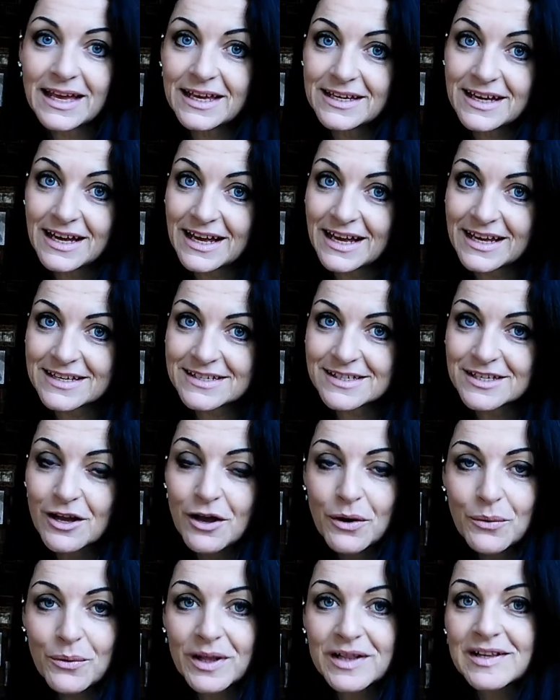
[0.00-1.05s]
Hey guys,
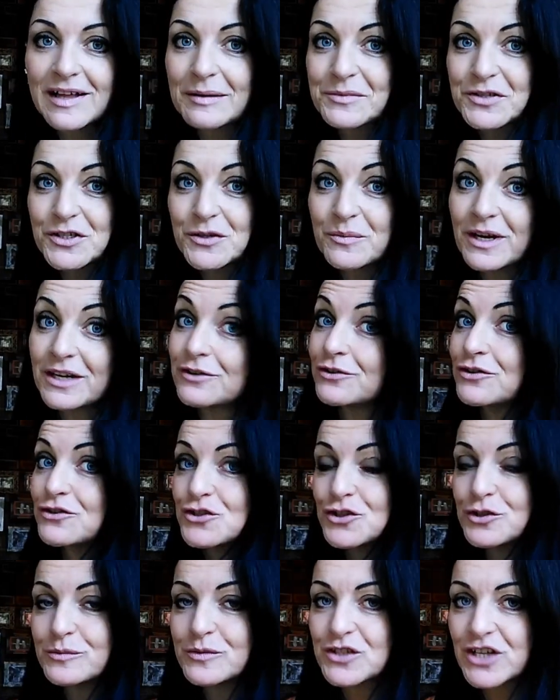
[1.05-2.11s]
welcome to my
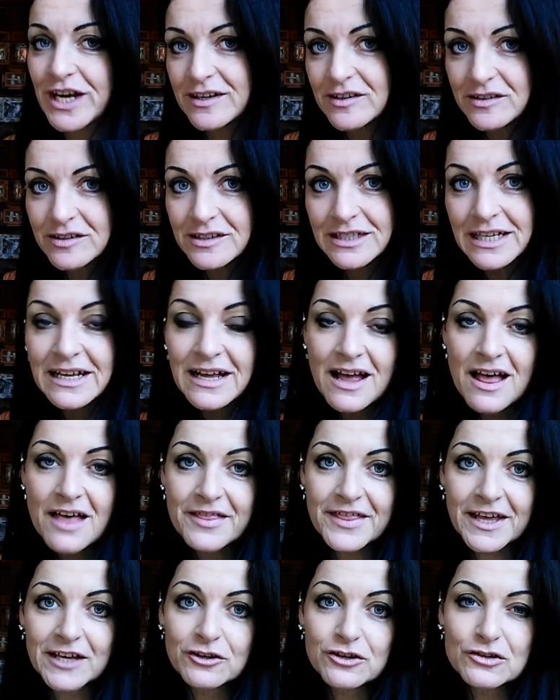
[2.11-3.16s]
YouTube channel.
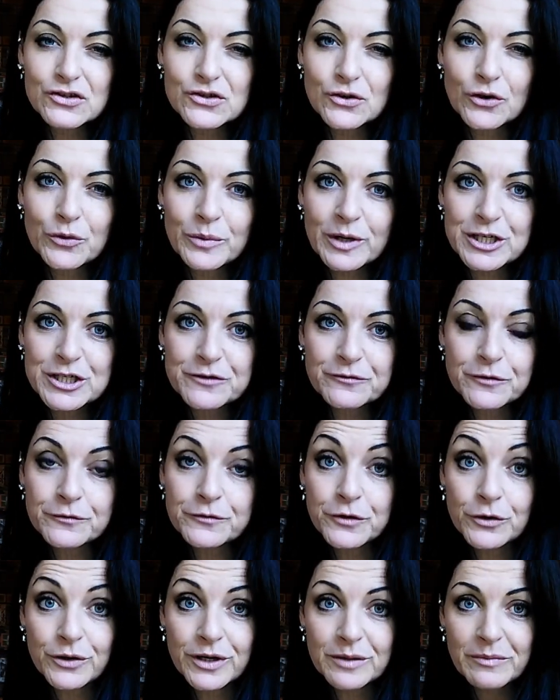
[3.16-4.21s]
Thank you so much
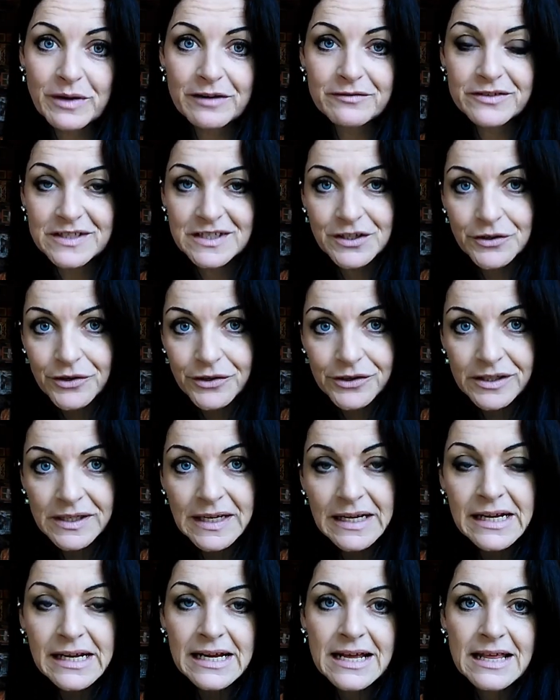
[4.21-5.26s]
for viewing my
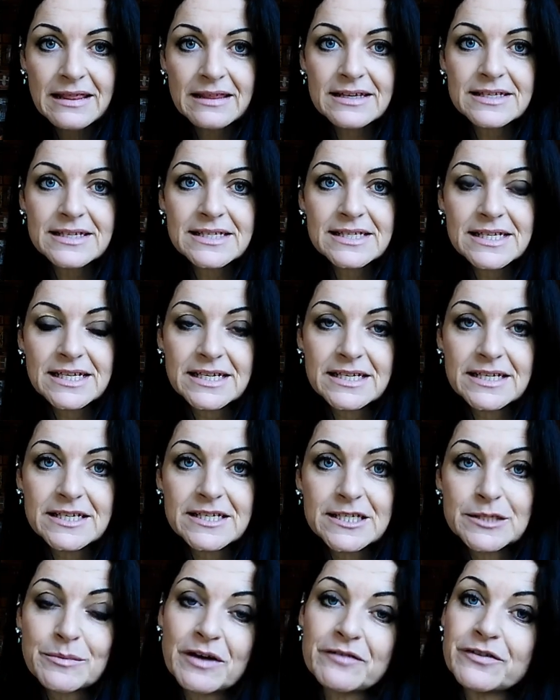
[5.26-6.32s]
video. This
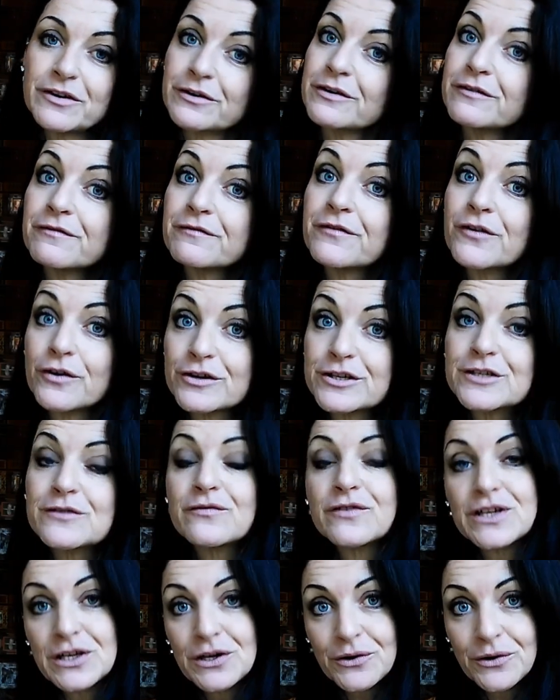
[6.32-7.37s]
is my very
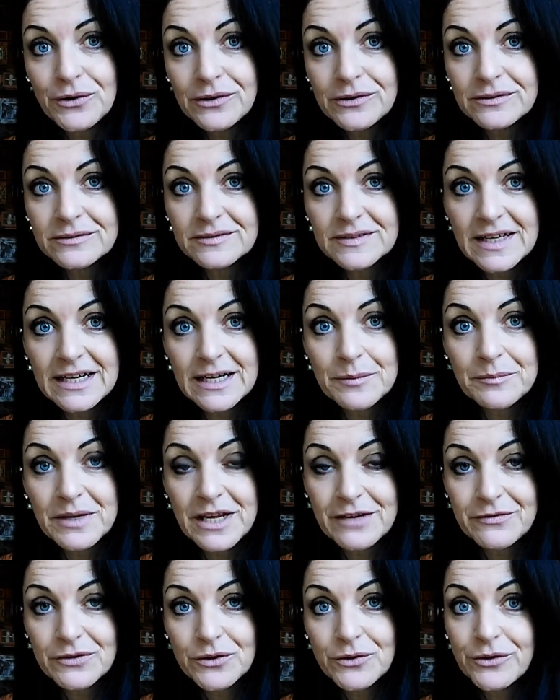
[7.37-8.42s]
first video that I'm
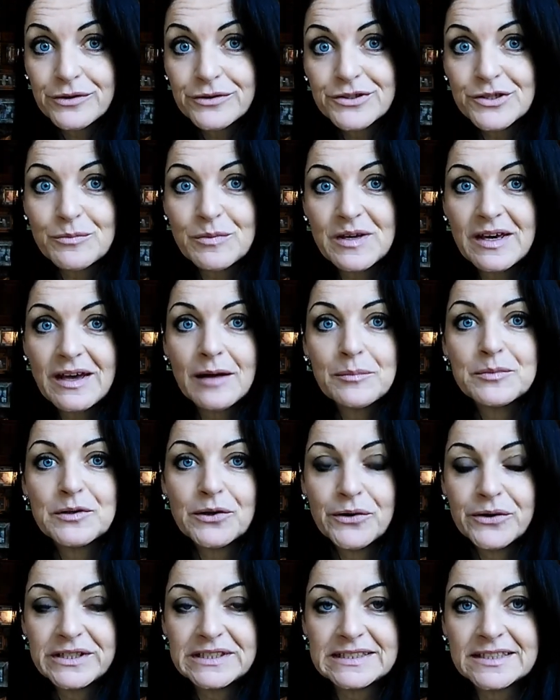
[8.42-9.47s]
ever going to be
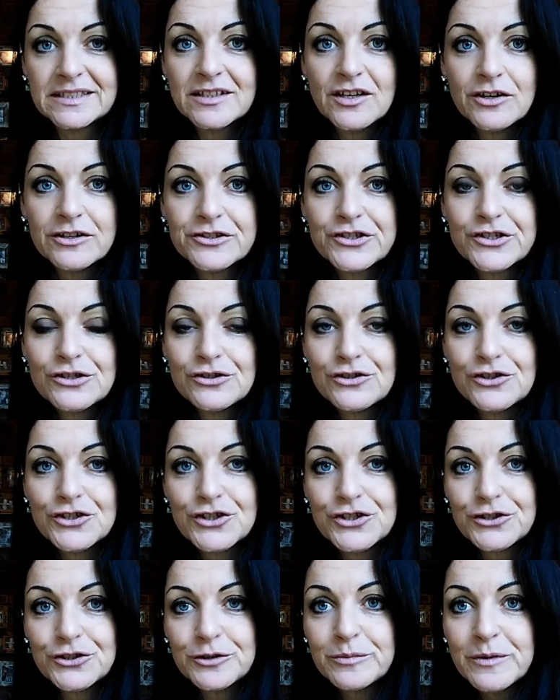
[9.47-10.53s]
uploading onto
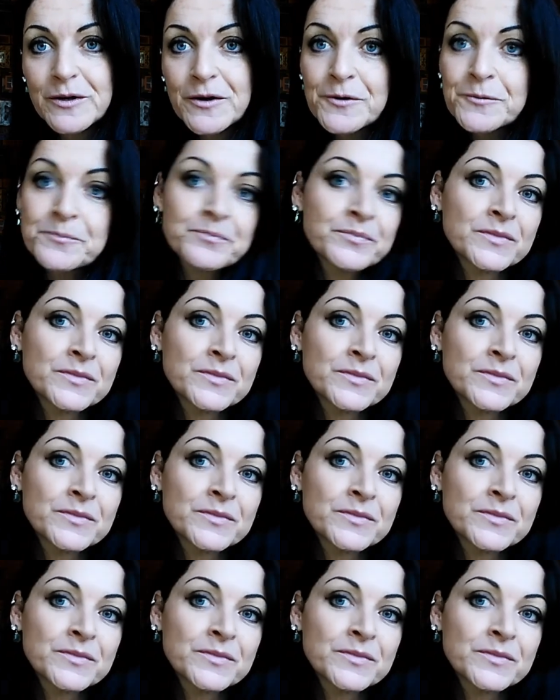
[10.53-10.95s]
YouTube.